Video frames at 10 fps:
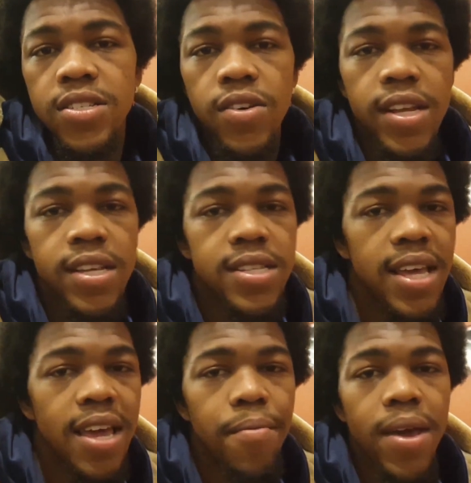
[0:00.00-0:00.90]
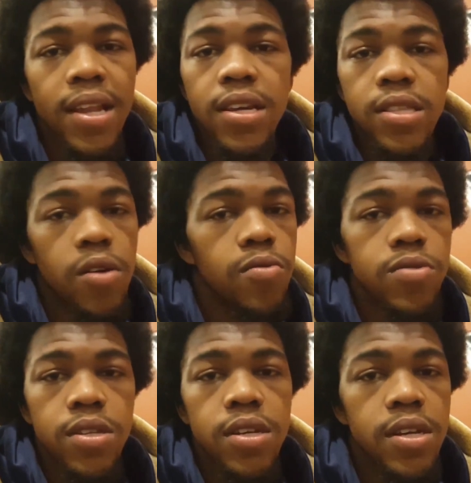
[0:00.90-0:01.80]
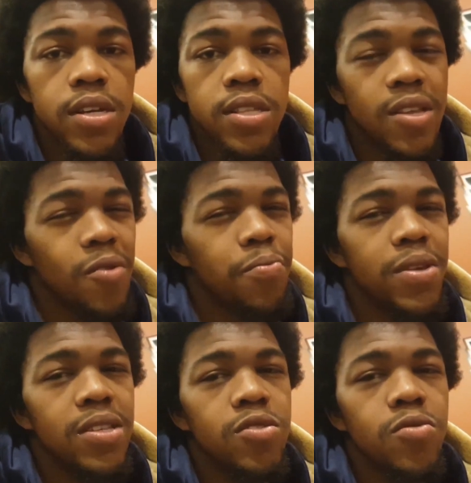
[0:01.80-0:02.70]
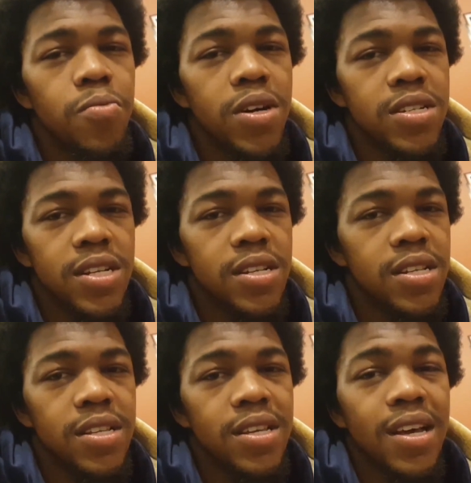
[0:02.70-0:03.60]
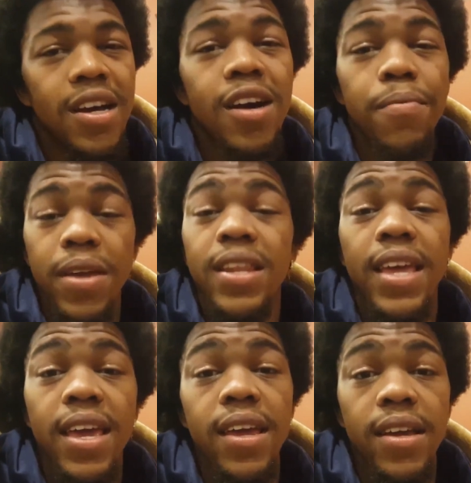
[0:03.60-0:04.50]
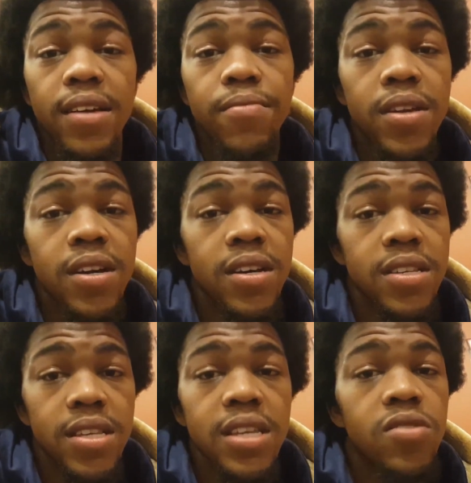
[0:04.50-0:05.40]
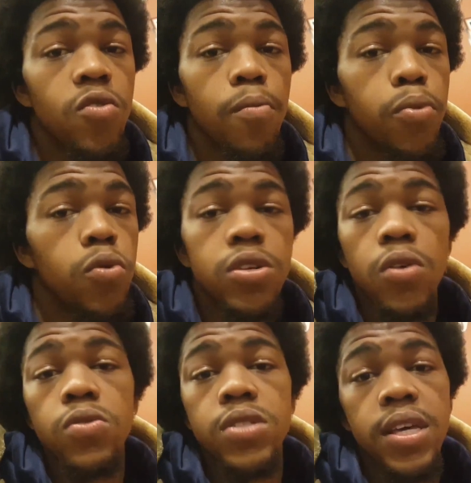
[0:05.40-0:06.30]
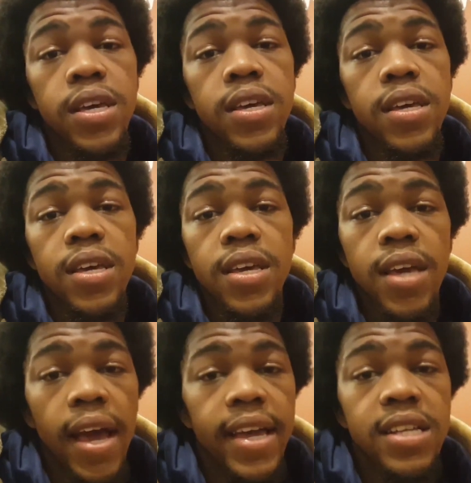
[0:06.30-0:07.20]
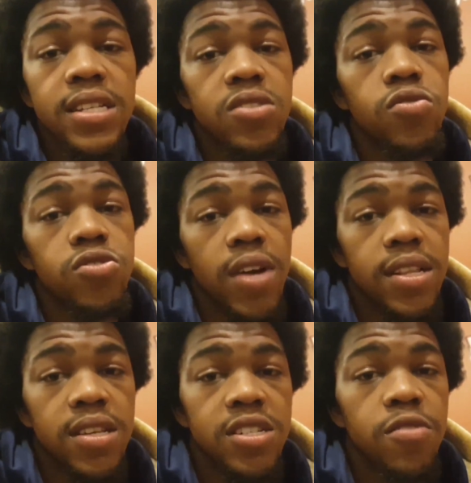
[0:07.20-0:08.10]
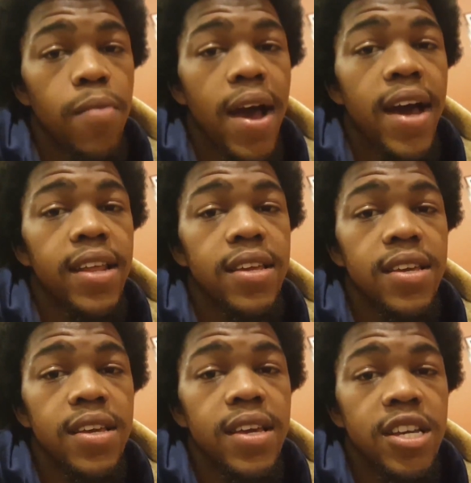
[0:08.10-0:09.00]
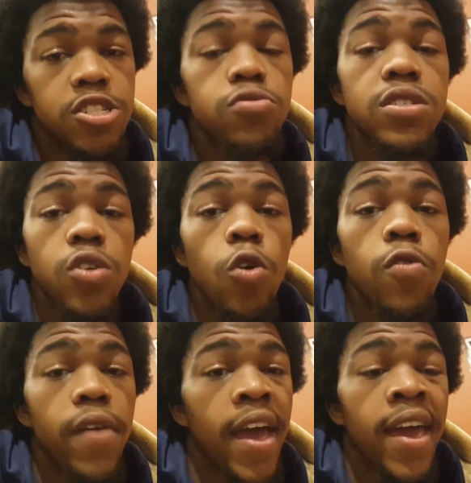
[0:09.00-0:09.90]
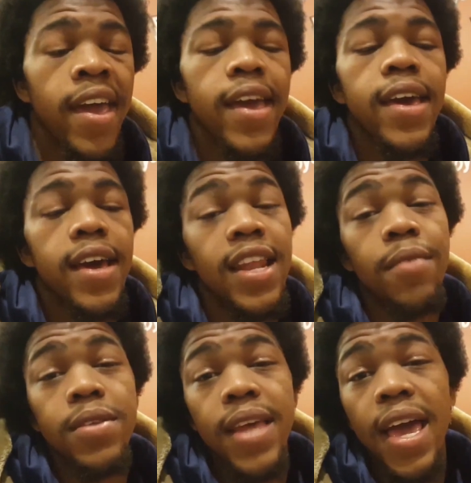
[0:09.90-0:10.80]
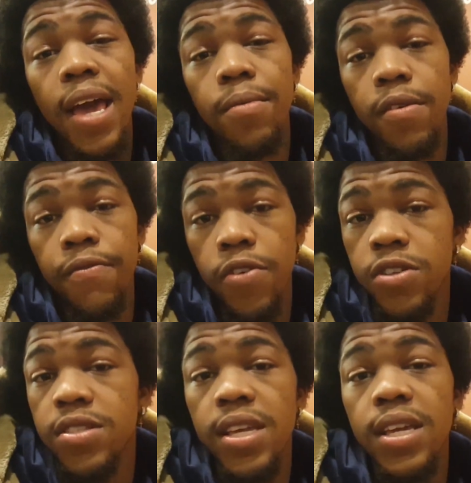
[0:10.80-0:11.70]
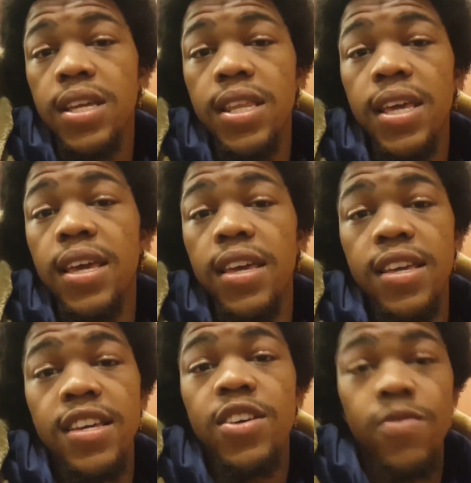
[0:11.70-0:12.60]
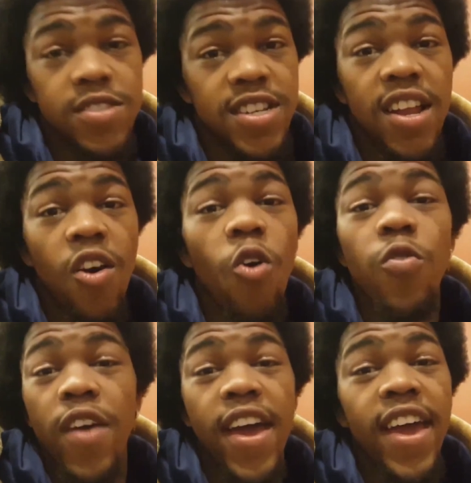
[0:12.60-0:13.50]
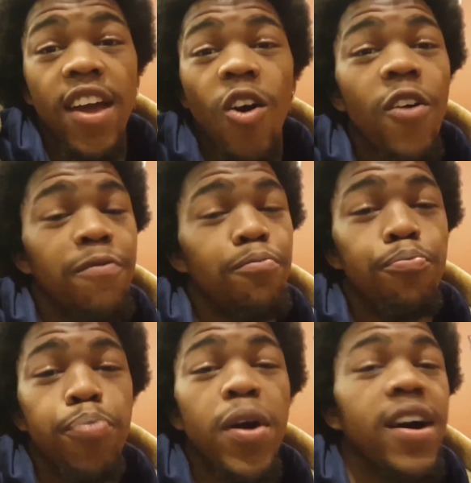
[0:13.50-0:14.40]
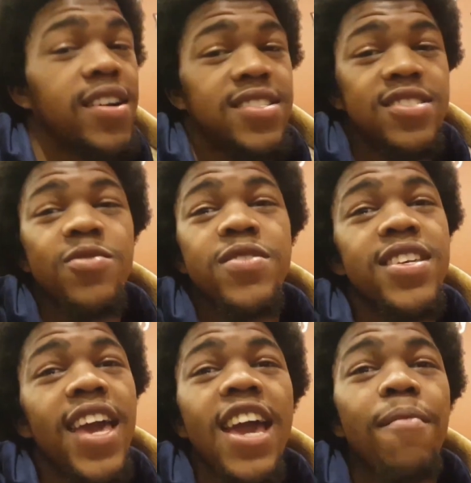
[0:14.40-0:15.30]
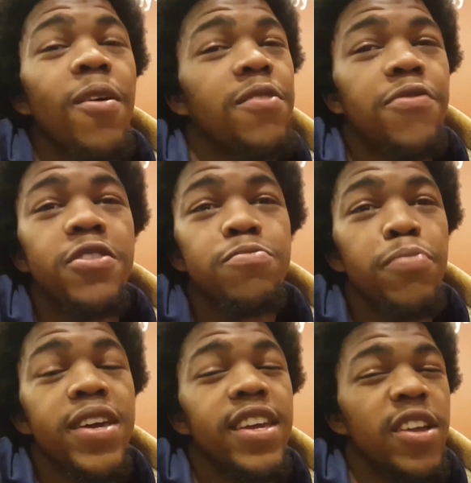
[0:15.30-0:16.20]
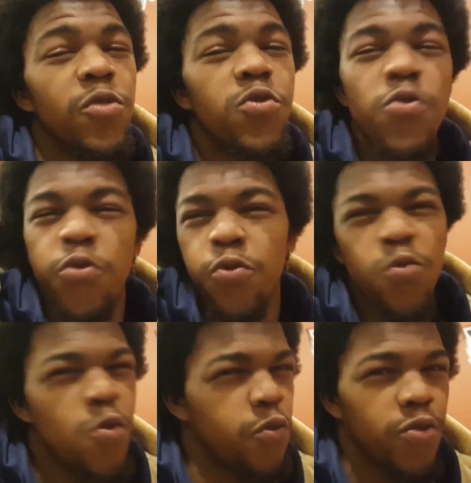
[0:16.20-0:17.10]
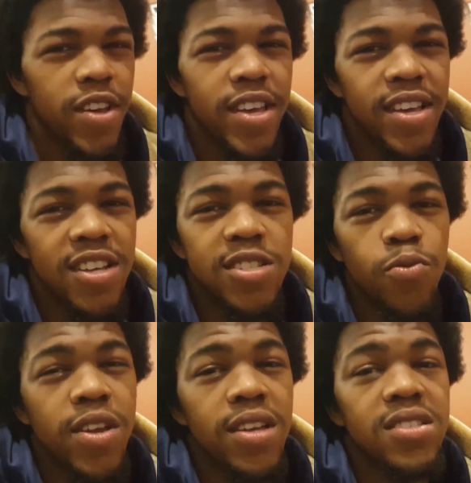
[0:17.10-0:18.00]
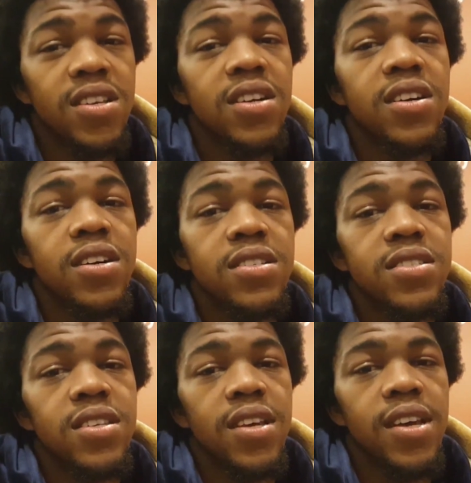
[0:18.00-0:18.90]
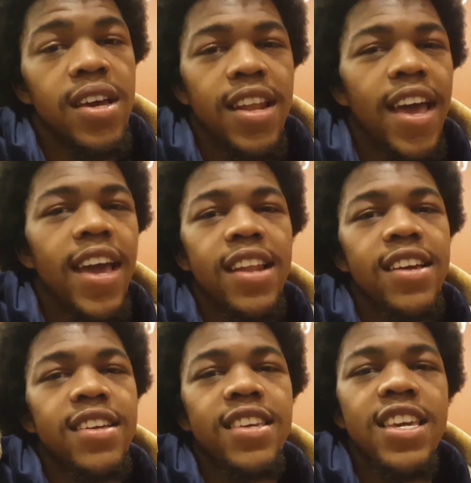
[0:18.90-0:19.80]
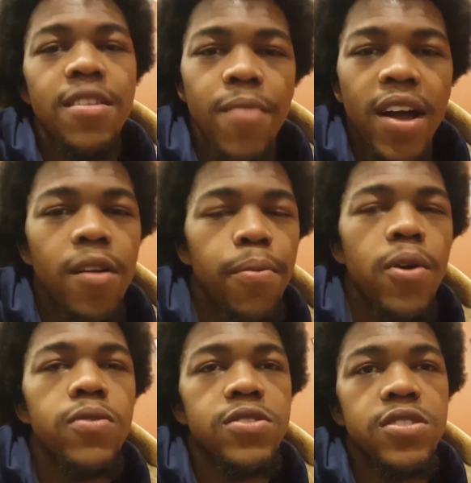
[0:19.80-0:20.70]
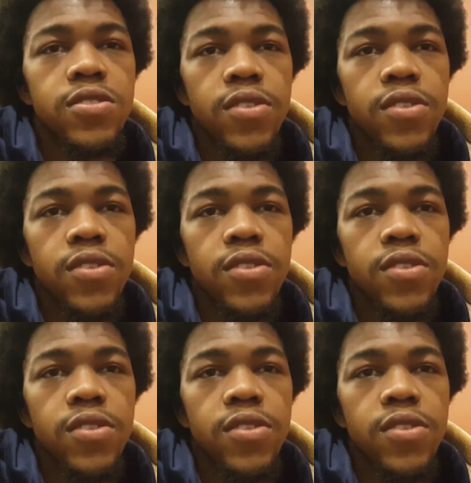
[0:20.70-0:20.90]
So they saying, man, look, don't be too much up in the air, because he's gonna bulldoze in, and he's just gonna try to touch your body and shoot his overhand. And I be damned, the first thing he did was shot an overhand off buck. Soon as he came out, the first beam, woof, woof. He's swinging scuds, and I had to keep my composure,